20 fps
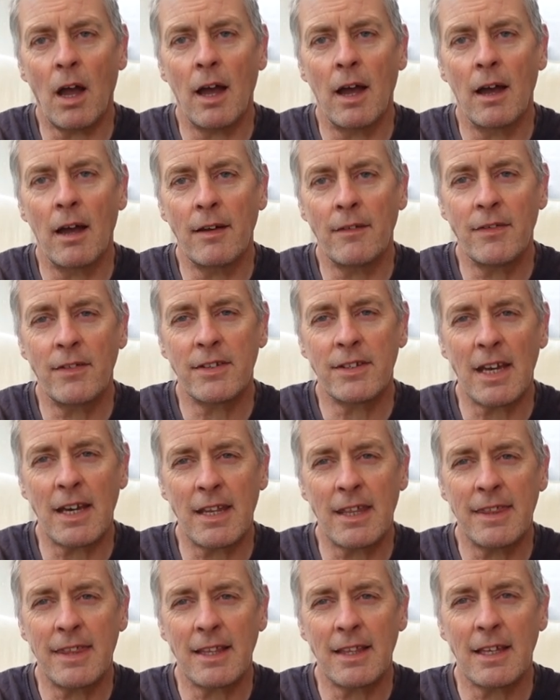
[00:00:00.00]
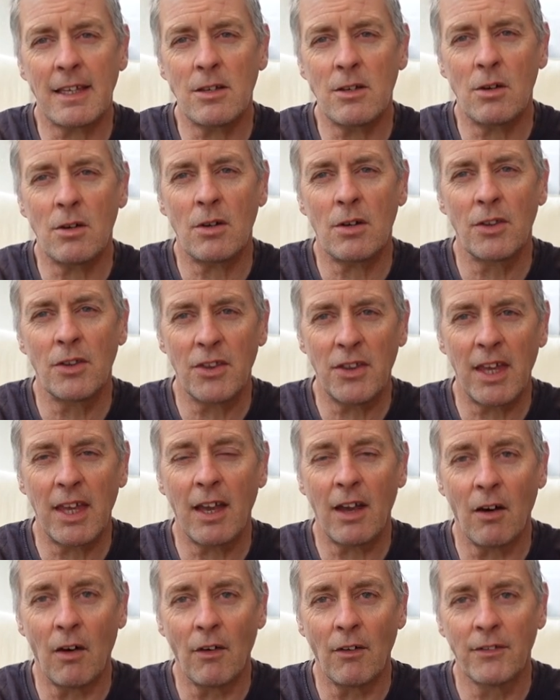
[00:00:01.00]
if there's anything that you can
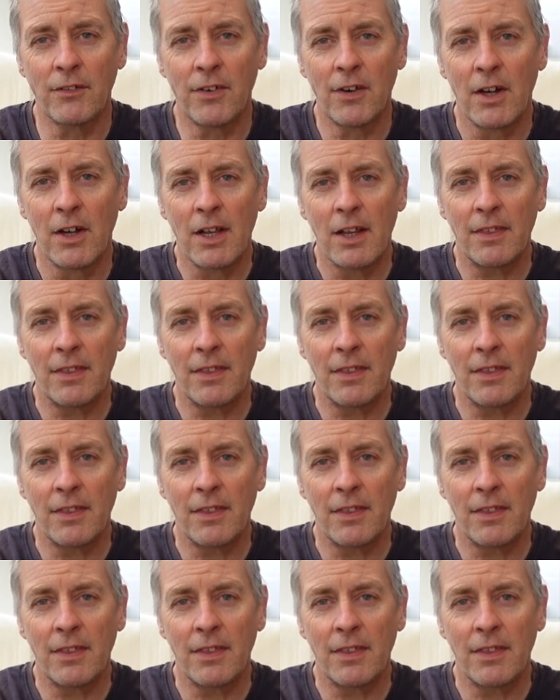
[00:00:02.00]
think of